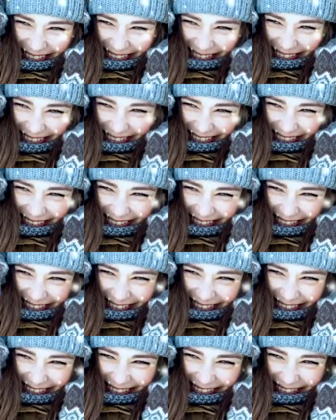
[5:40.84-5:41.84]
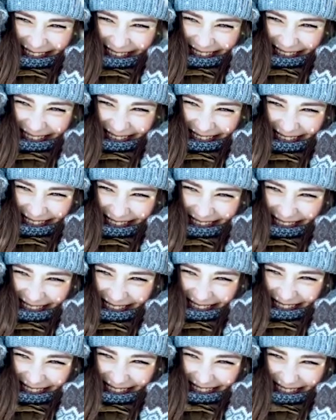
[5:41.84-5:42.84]
and a lot more.
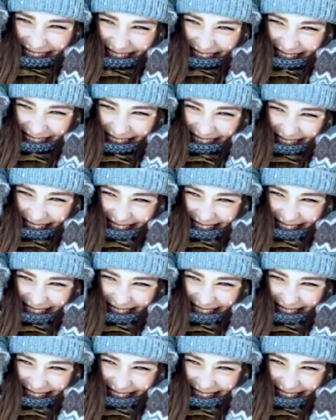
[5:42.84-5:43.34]
This is definitely